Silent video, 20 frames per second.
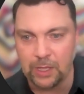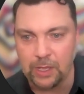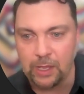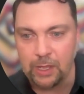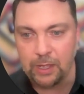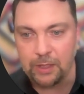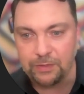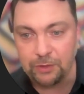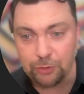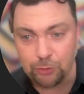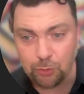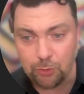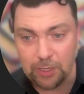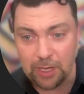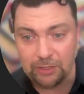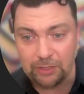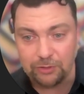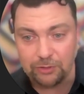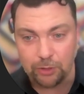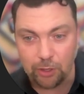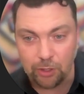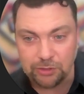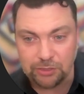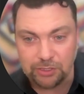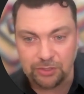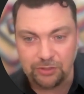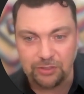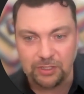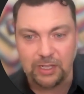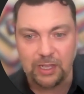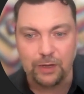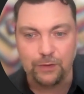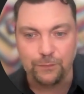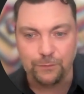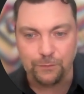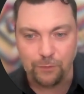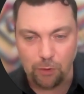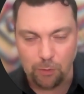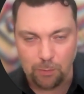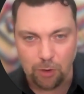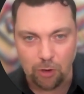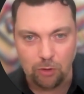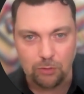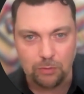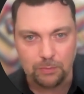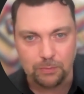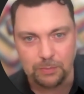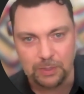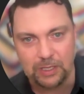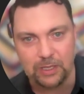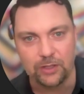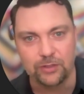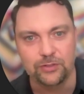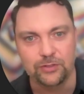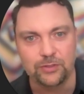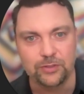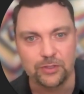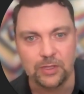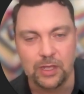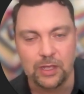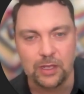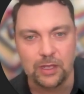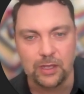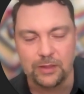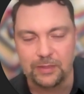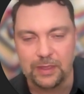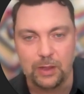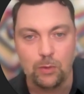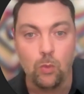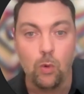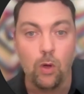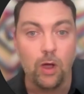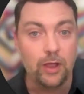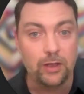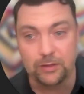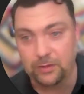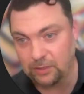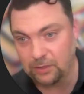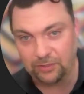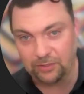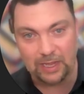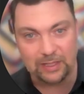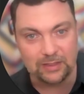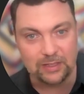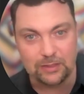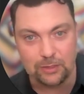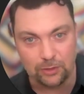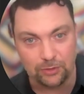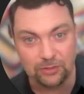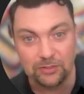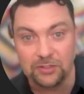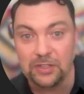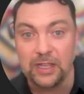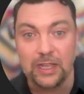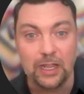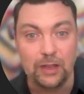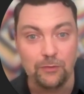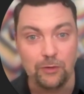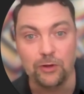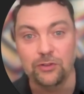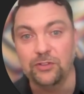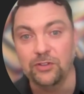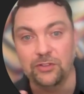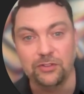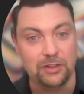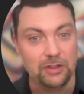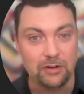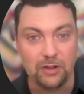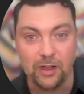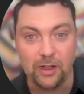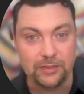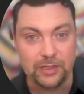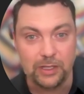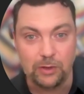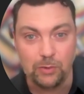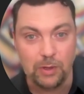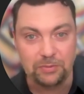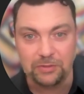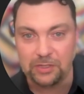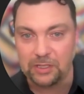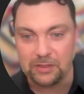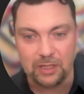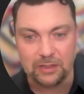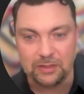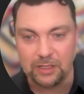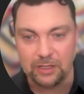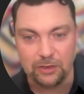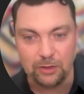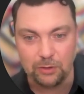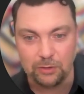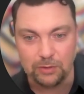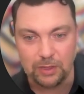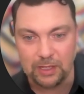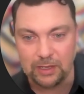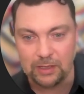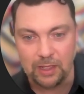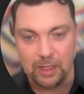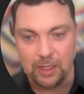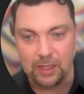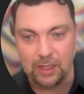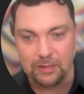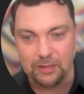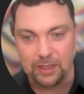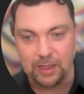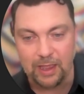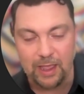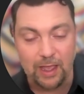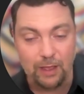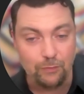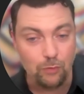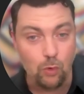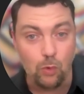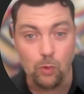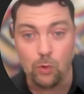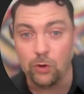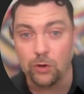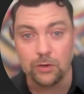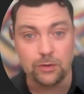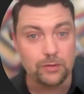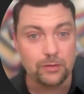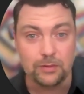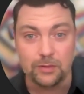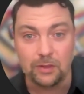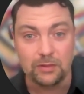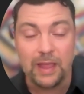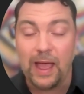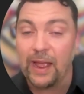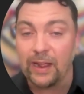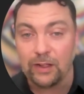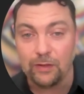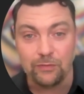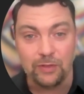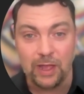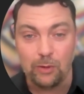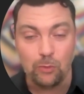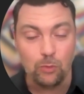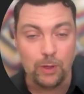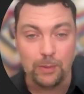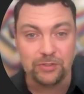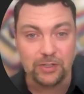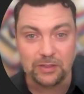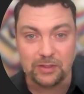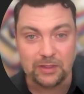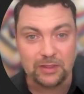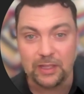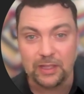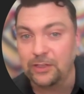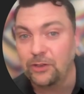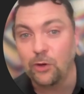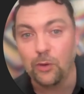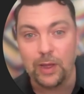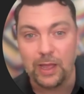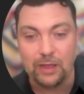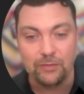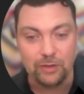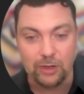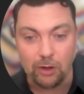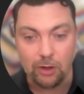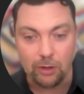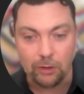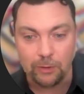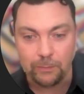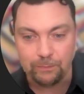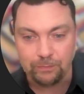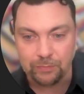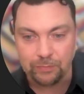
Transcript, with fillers: This creates urgency and FOMO because they want the site that they're seeing versus their ugly website that they know they, they have or the lack of website that they don't have at all.